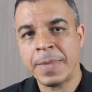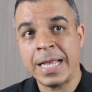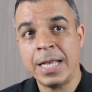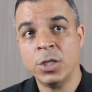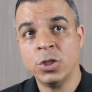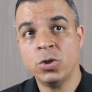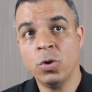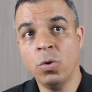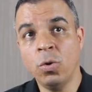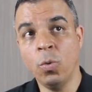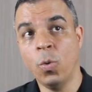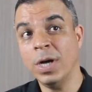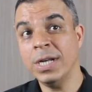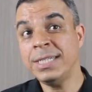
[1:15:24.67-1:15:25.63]
So
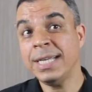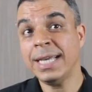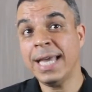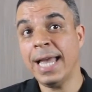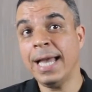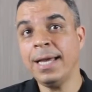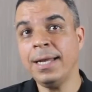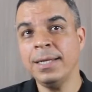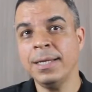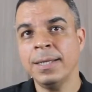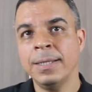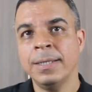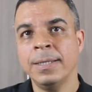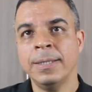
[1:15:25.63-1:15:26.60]
once again,
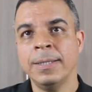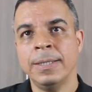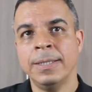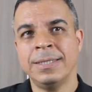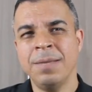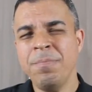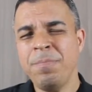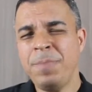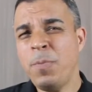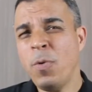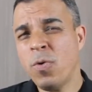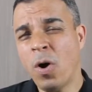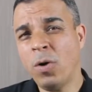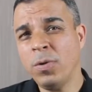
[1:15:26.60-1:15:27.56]
some people
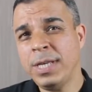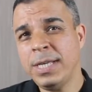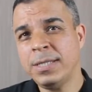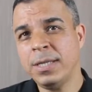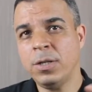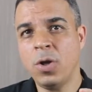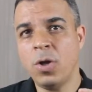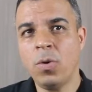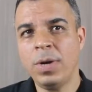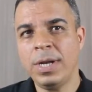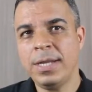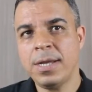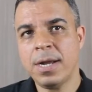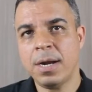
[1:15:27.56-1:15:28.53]
call this a
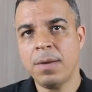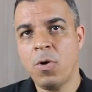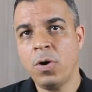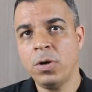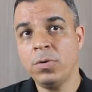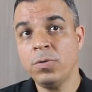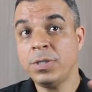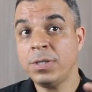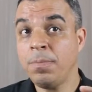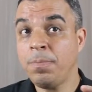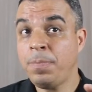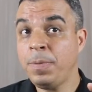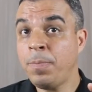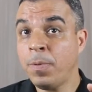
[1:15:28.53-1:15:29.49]
nonlinear model. Some
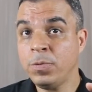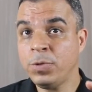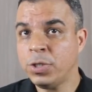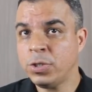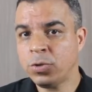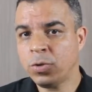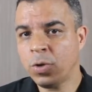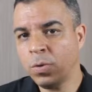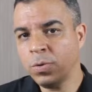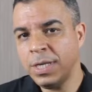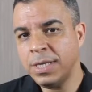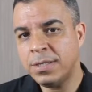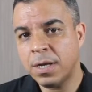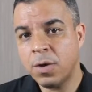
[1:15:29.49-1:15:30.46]
people just call
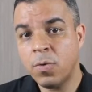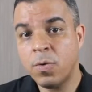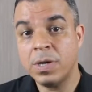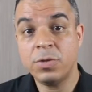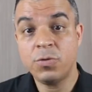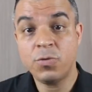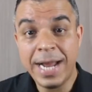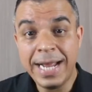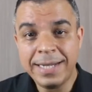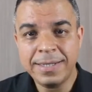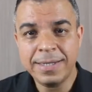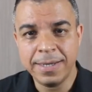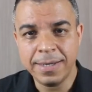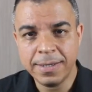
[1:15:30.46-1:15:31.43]
this a
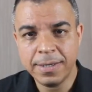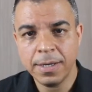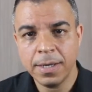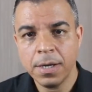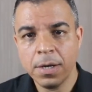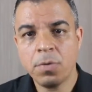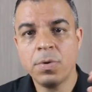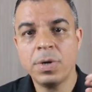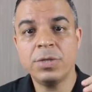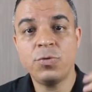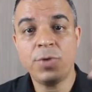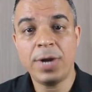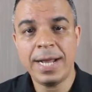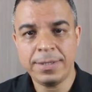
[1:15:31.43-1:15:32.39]
quadratic
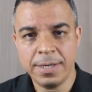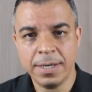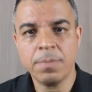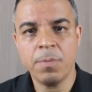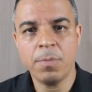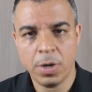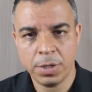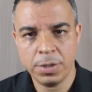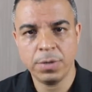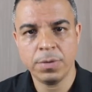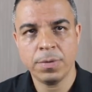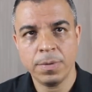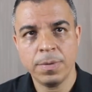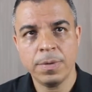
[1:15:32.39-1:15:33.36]
model.
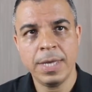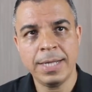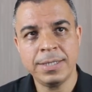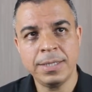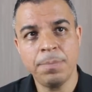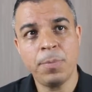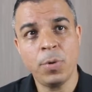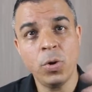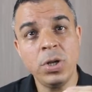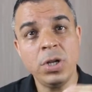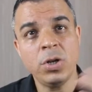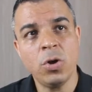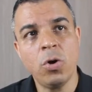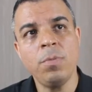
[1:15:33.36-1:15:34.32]
It's a
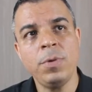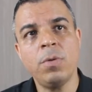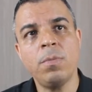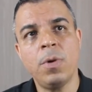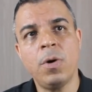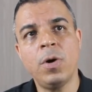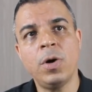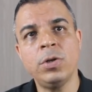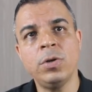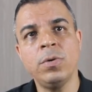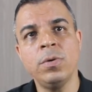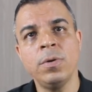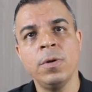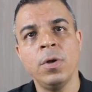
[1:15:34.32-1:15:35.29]
polynomial
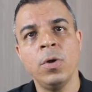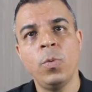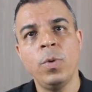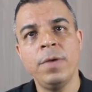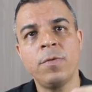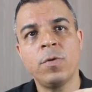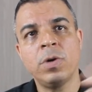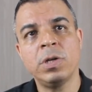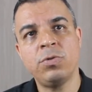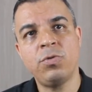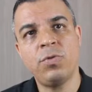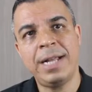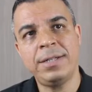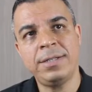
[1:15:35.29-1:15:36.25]
model with
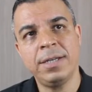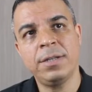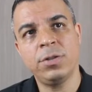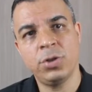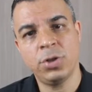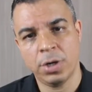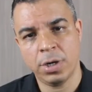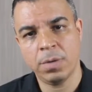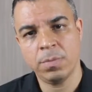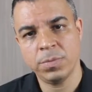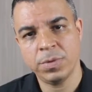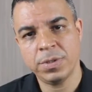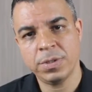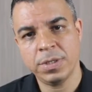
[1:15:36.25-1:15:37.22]
quadratic
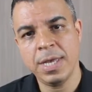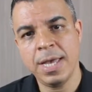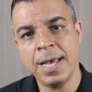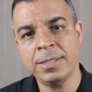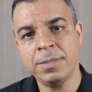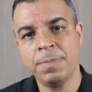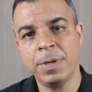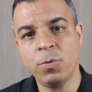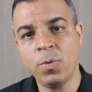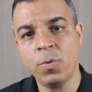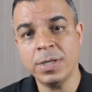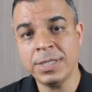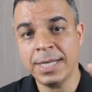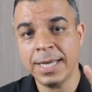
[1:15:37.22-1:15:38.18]
terms. Yes, but
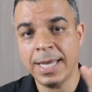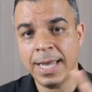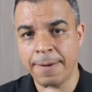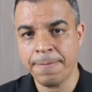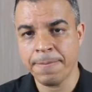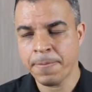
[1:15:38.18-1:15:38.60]
once again,